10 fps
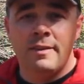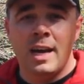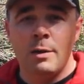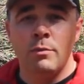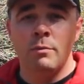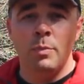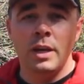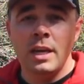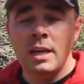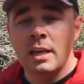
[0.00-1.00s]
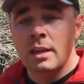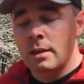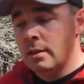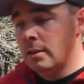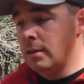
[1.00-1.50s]
vitamin B
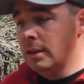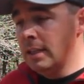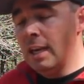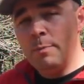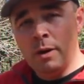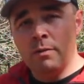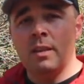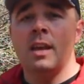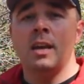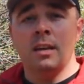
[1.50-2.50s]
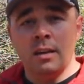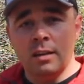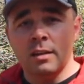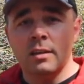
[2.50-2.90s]
to keep everything